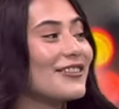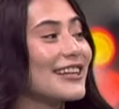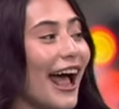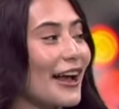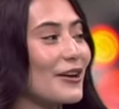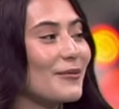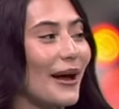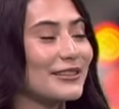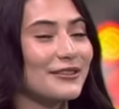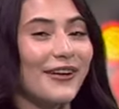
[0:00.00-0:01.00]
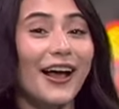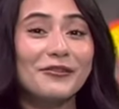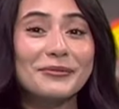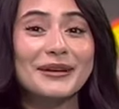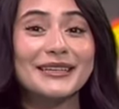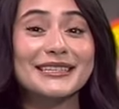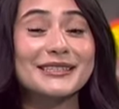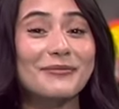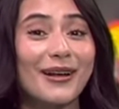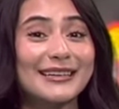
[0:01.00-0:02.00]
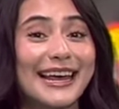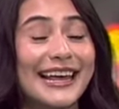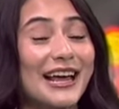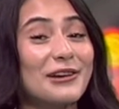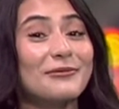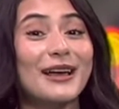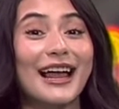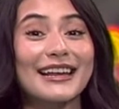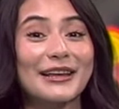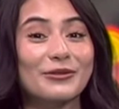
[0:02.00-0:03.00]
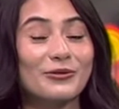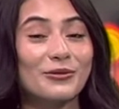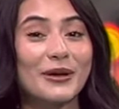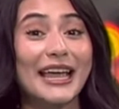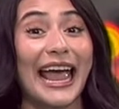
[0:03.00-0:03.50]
have the Tiger by Survivor because it's Monday. We got to get through the week